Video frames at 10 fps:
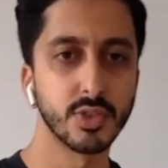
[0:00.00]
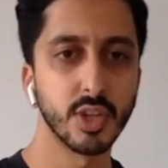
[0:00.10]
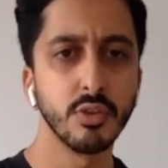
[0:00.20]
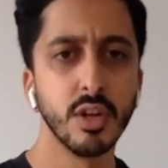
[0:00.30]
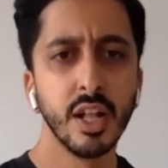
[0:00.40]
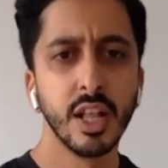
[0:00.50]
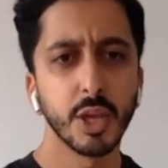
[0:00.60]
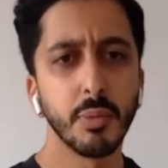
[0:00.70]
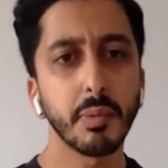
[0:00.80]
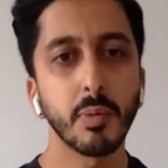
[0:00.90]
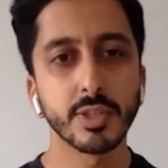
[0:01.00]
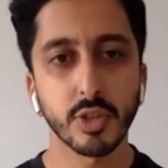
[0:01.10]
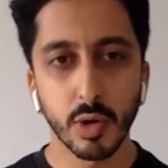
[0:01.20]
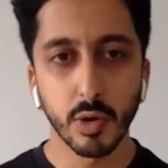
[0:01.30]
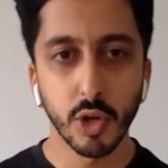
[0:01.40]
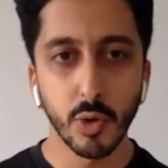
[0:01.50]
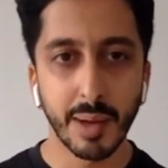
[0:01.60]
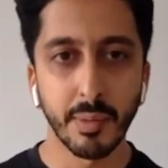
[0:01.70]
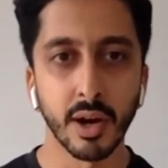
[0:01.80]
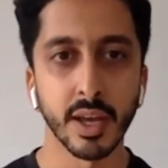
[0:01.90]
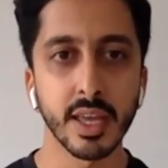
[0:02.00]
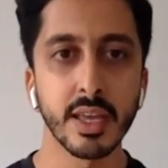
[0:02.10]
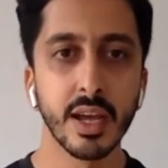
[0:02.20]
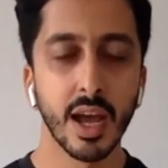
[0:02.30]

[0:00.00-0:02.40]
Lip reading: So you might be wondering, well, who am I?